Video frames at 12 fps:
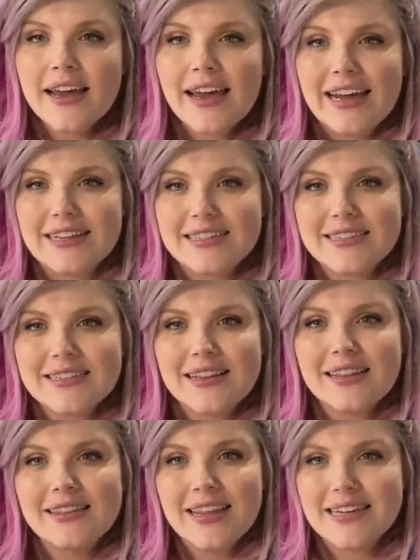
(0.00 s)
it's
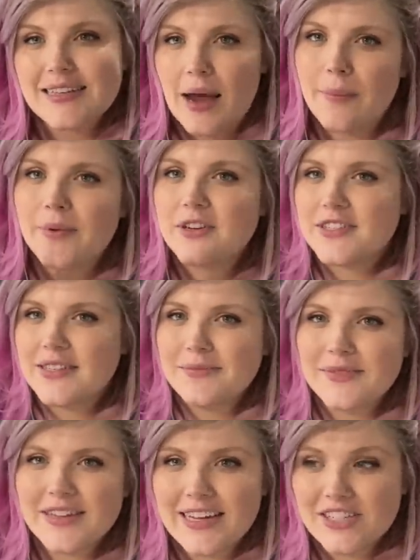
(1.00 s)
less cumbersome
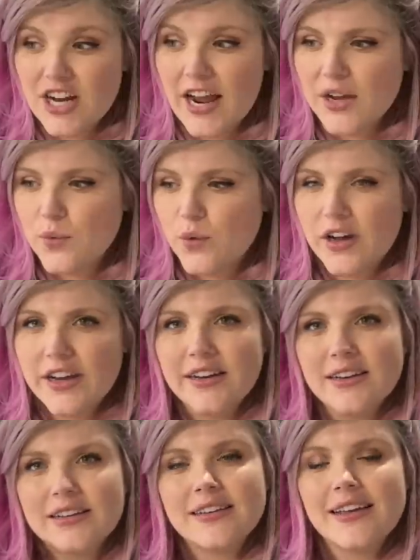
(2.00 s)
than that giant
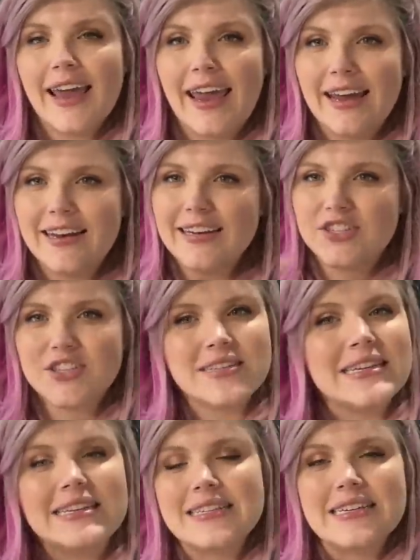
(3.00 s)
one and it's just
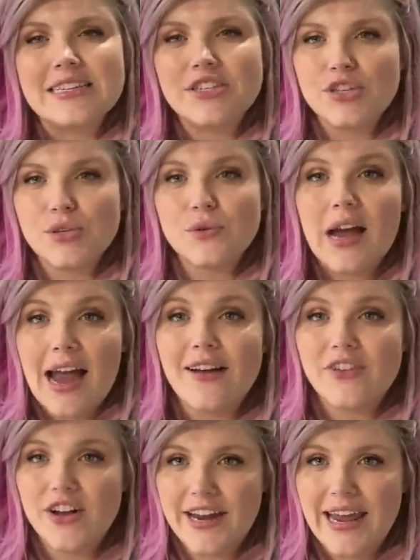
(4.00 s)
easy to have
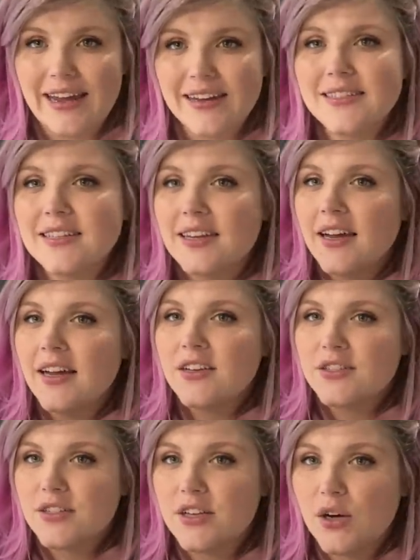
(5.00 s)
on hand.
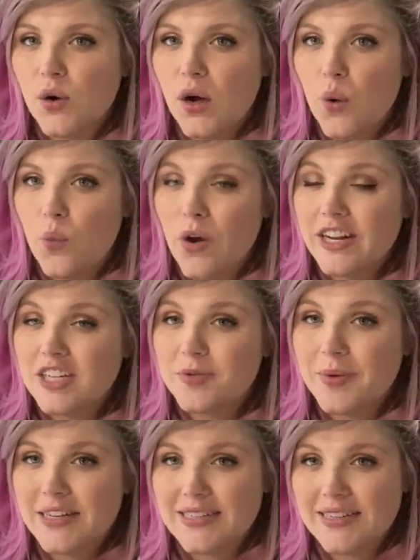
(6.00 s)
So a 1-inch
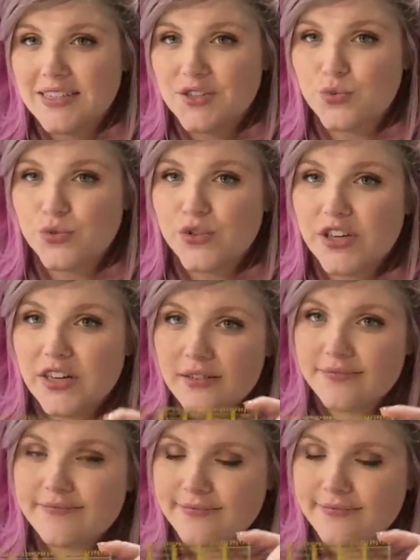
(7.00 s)
by 6-inch ruler,